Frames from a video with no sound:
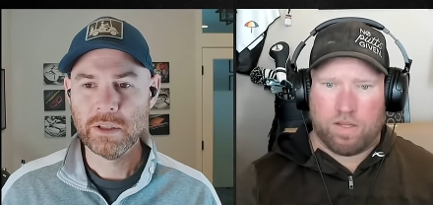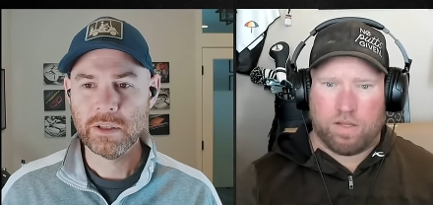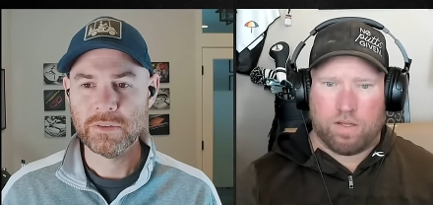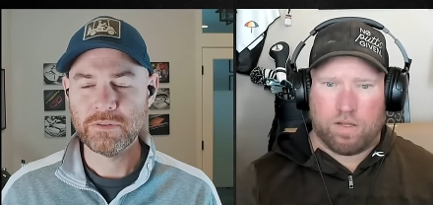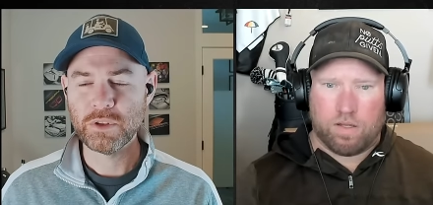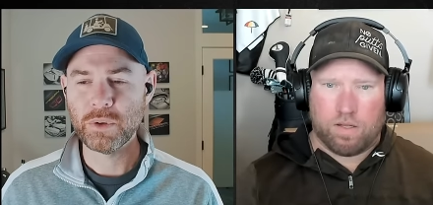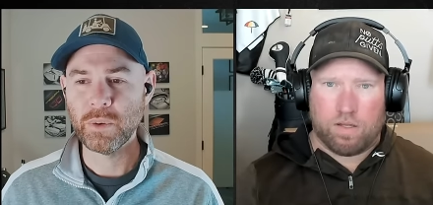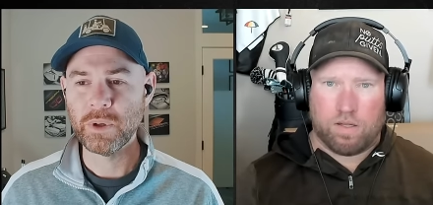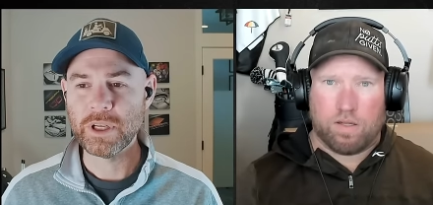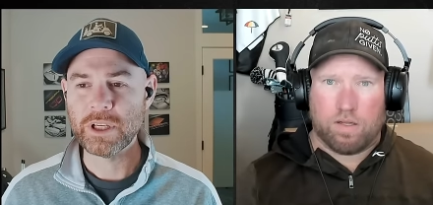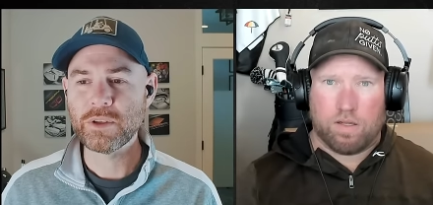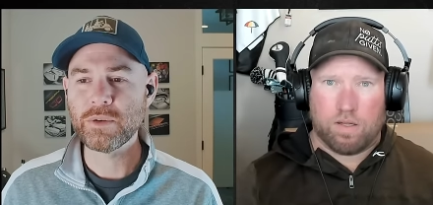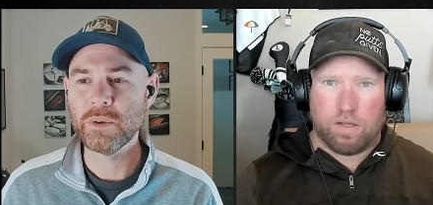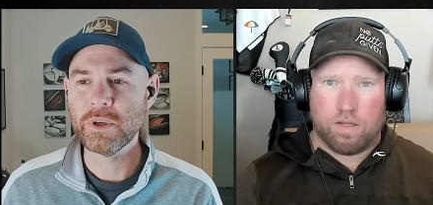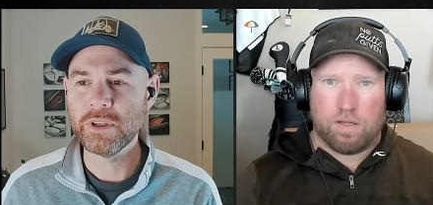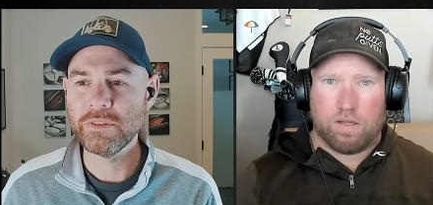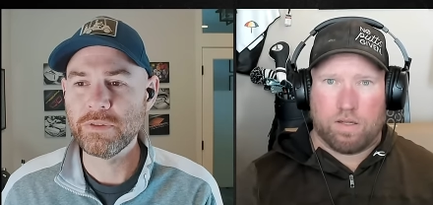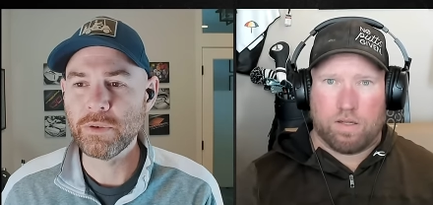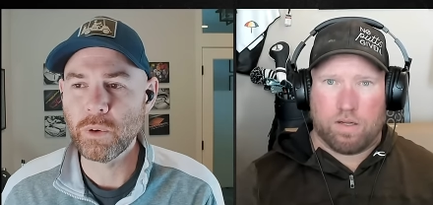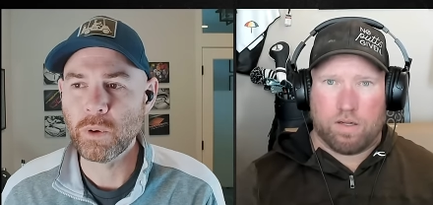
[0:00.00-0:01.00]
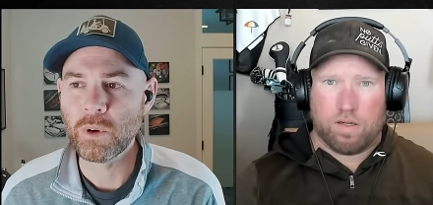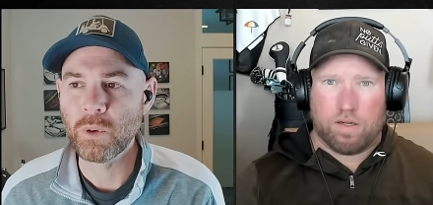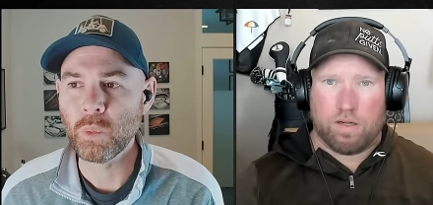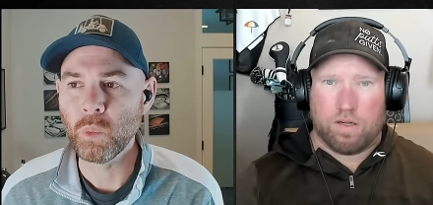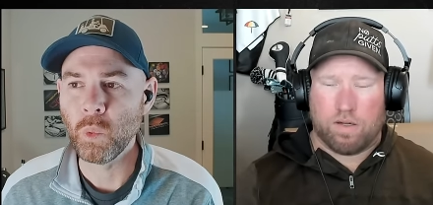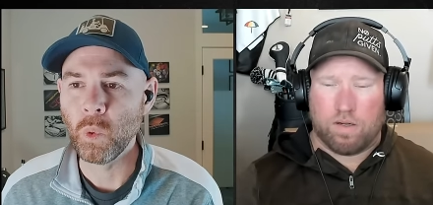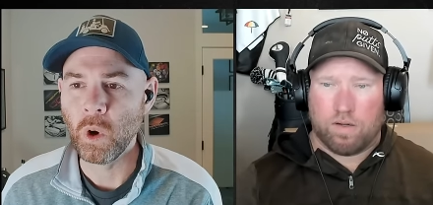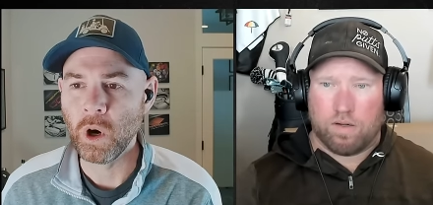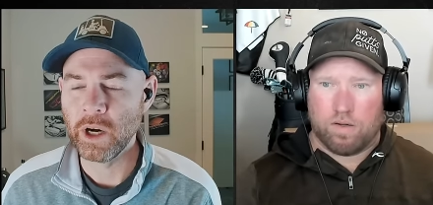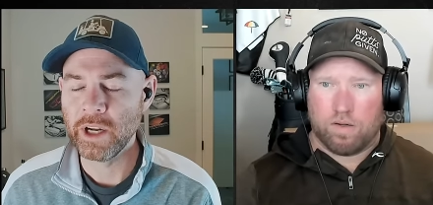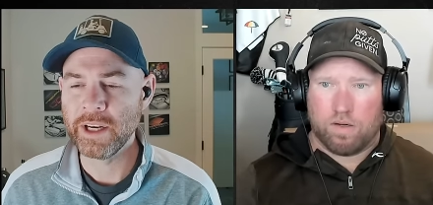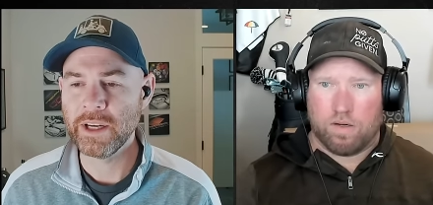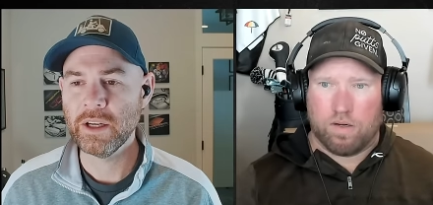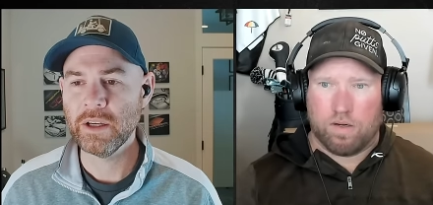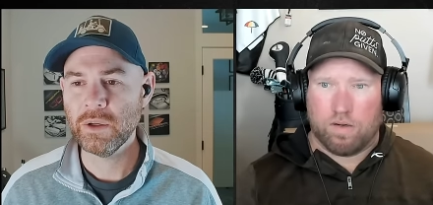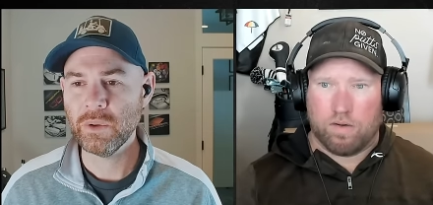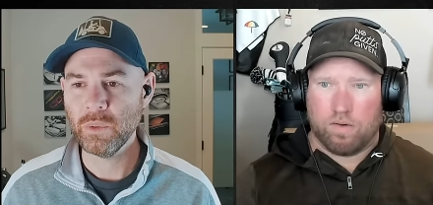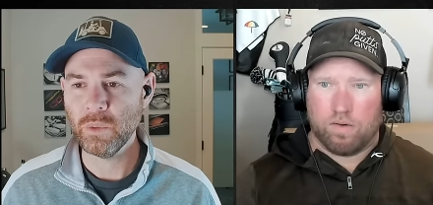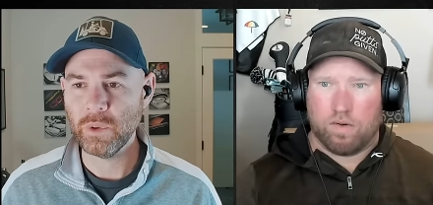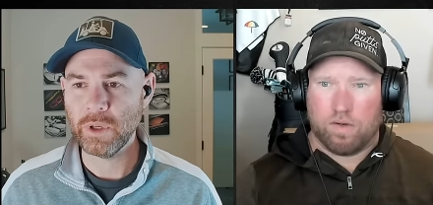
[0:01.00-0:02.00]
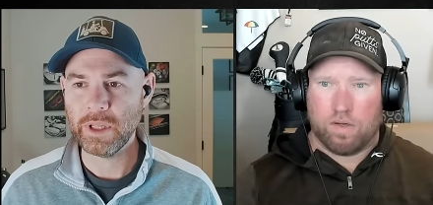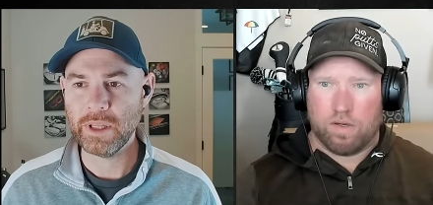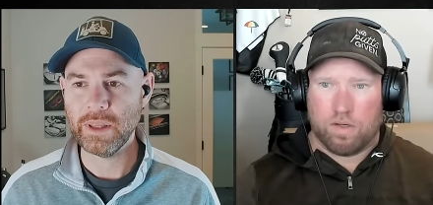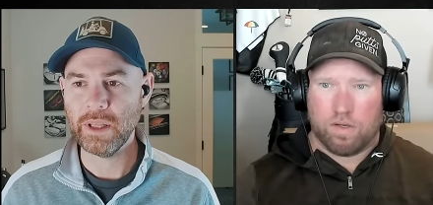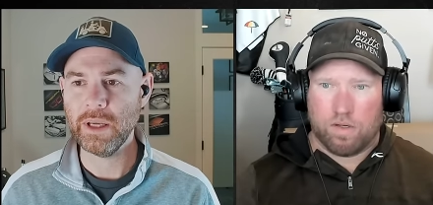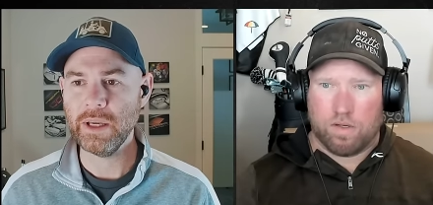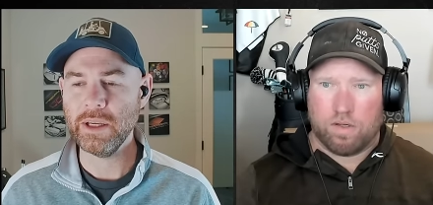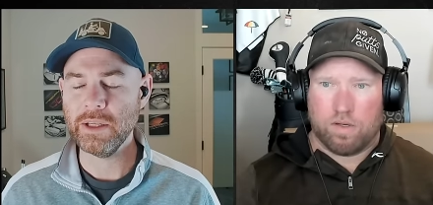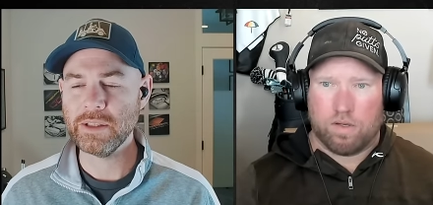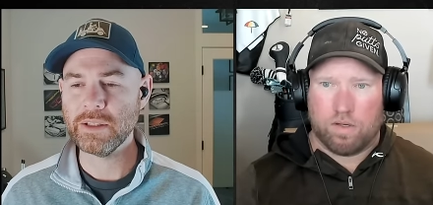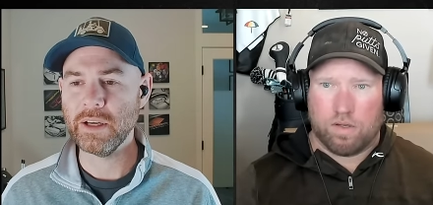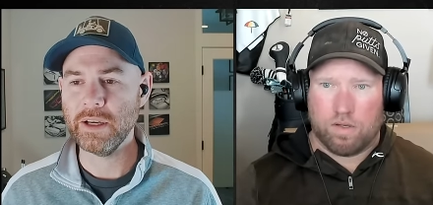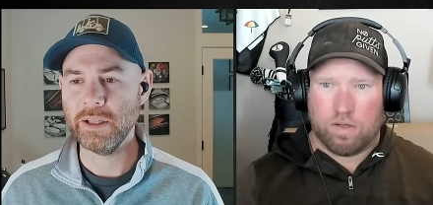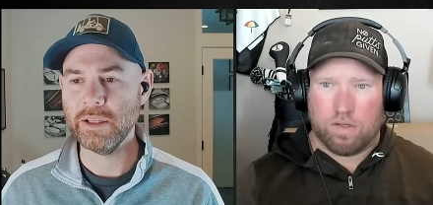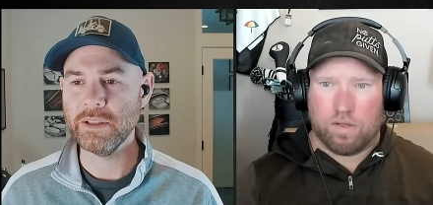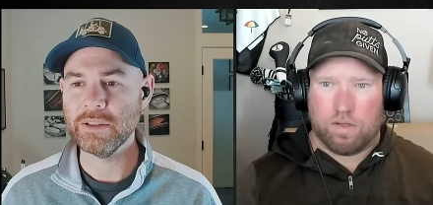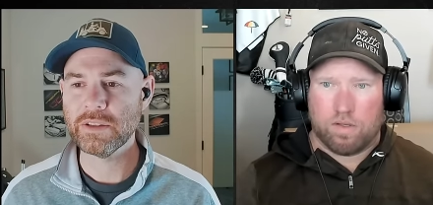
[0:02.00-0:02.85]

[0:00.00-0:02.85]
Speaker 1: 2024 won with a Titleist